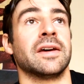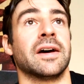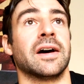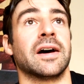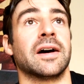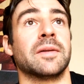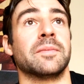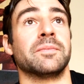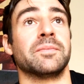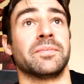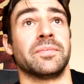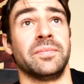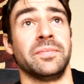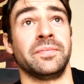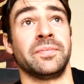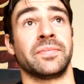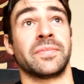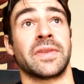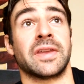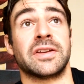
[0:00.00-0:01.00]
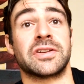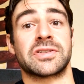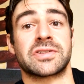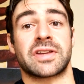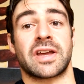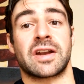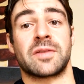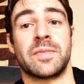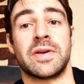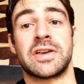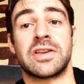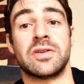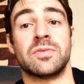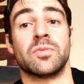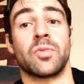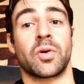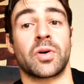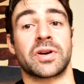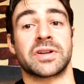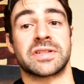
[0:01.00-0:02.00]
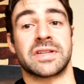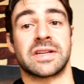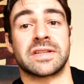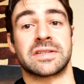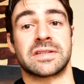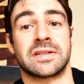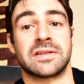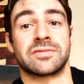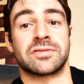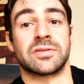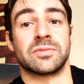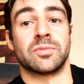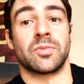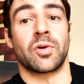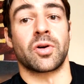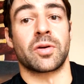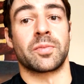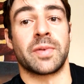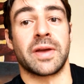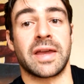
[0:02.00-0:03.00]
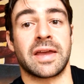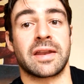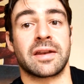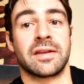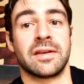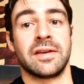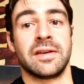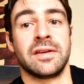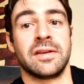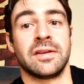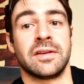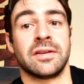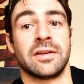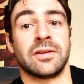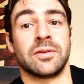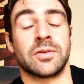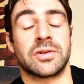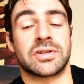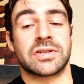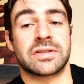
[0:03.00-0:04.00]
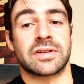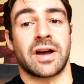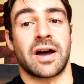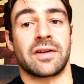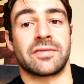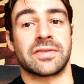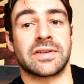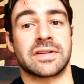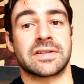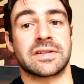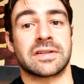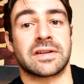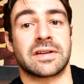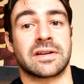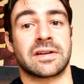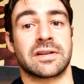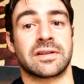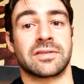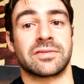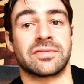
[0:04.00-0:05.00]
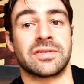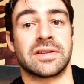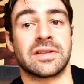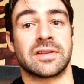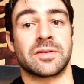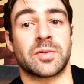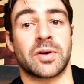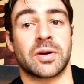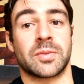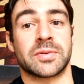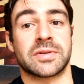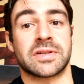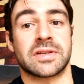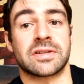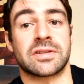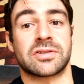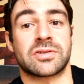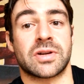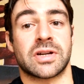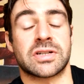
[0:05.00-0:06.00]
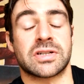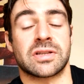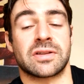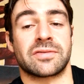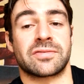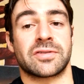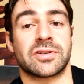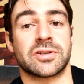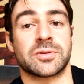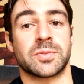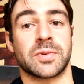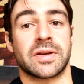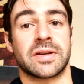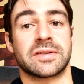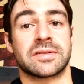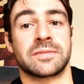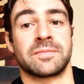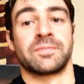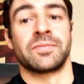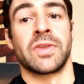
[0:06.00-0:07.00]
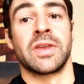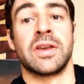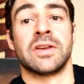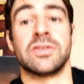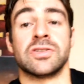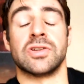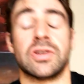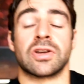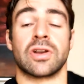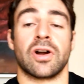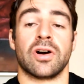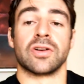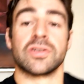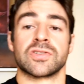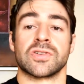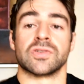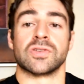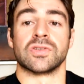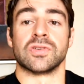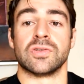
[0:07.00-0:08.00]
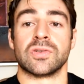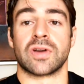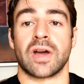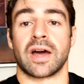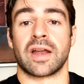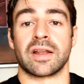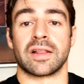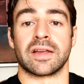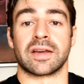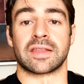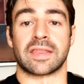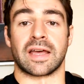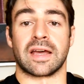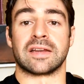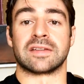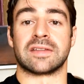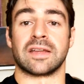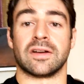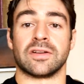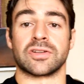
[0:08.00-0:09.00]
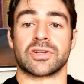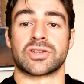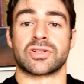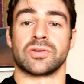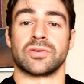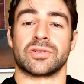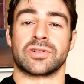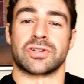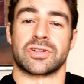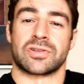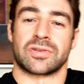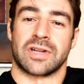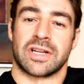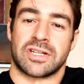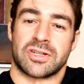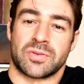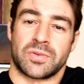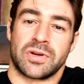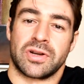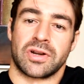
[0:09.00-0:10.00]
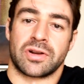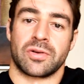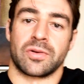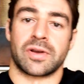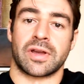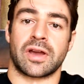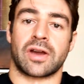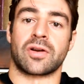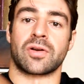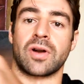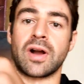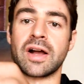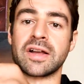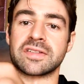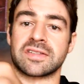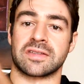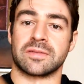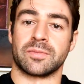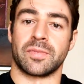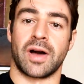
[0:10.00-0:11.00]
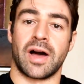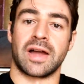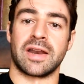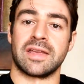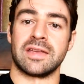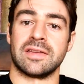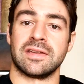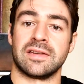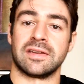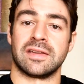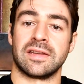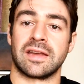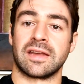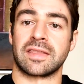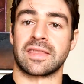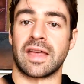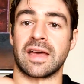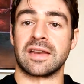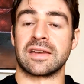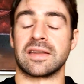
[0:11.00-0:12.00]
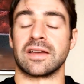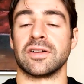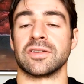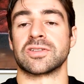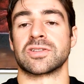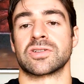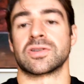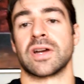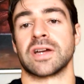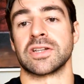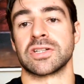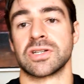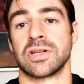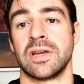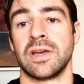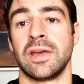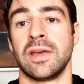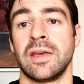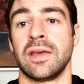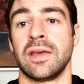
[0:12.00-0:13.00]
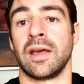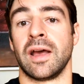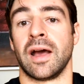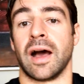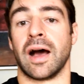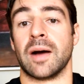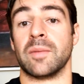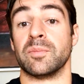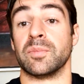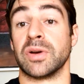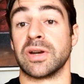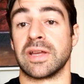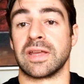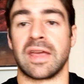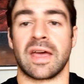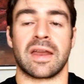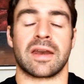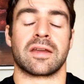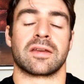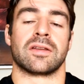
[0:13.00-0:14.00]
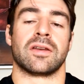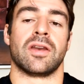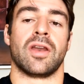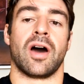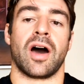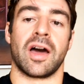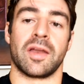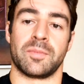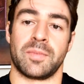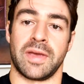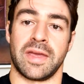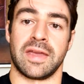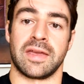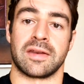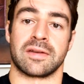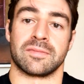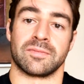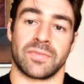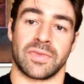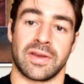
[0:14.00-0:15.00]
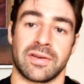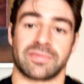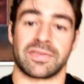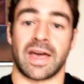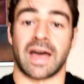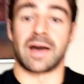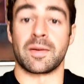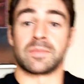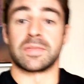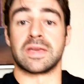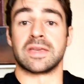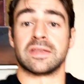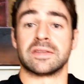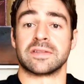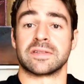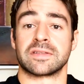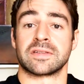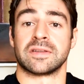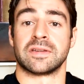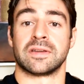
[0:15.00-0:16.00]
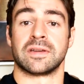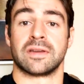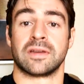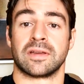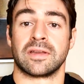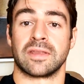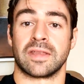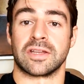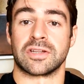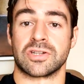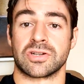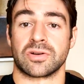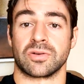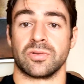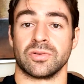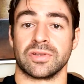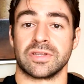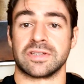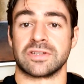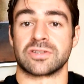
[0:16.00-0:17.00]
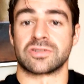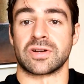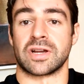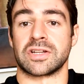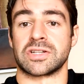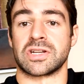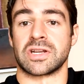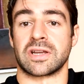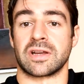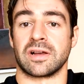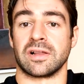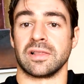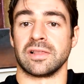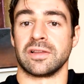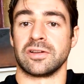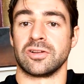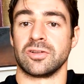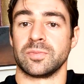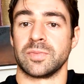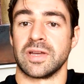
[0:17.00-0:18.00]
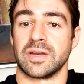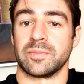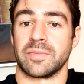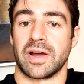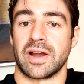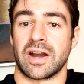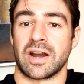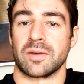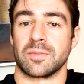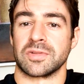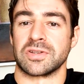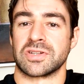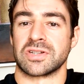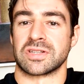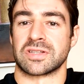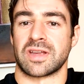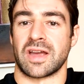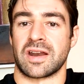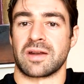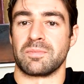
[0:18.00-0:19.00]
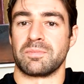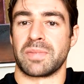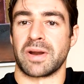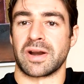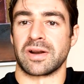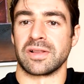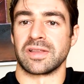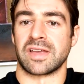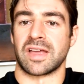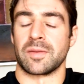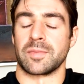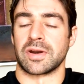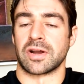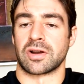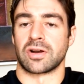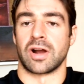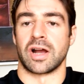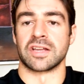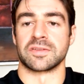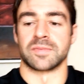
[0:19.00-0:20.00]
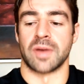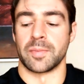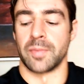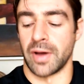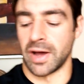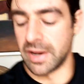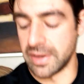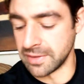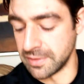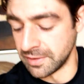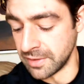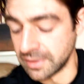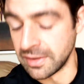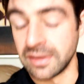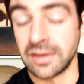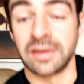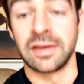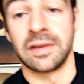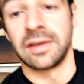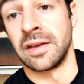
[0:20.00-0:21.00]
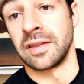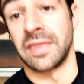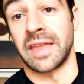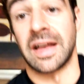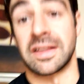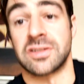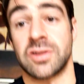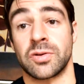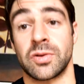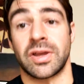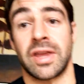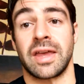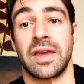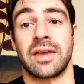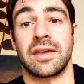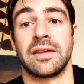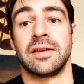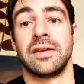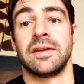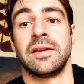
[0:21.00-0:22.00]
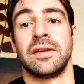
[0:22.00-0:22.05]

and just kind of make you more sensitive to more pain, which is obviously going to defeat the purpose of the stretch in the first place. So you can also do kind of like that delt shoulder stretch where you're going across the body to get that delt stretch, but again, not pain. If that means that you're only stretching a little bit, my arm is just kind of barely coming across my body, that's okay.